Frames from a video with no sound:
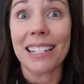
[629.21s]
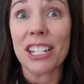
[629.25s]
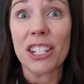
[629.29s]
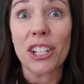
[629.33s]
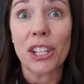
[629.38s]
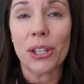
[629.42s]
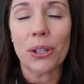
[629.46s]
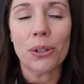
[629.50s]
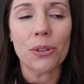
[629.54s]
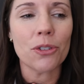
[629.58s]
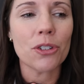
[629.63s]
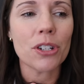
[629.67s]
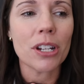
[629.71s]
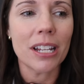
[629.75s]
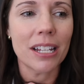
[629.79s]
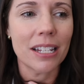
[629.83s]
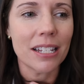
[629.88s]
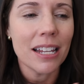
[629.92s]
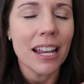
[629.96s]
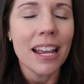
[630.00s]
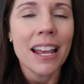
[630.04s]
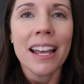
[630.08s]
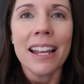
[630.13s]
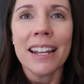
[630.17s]
is huge
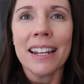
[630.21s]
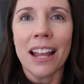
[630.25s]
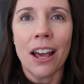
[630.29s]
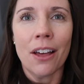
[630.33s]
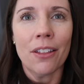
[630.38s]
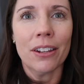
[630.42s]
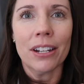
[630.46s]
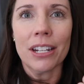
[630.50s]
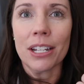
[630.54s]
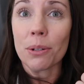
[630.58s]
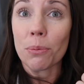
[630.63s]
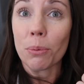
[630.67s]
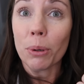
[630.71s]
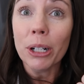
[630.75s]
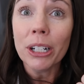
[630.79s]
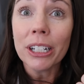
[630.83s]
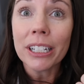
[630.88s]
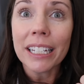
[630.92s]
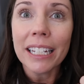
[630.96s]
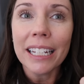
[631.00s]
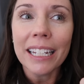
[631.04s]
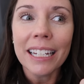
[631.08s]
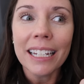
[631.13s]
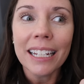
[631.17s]
because now that he's
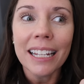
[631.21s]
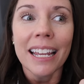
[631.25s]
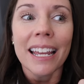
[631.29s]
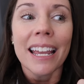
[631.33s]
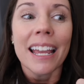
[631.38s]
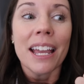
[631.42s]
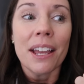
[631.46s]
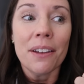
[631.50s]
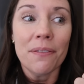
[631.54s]
working,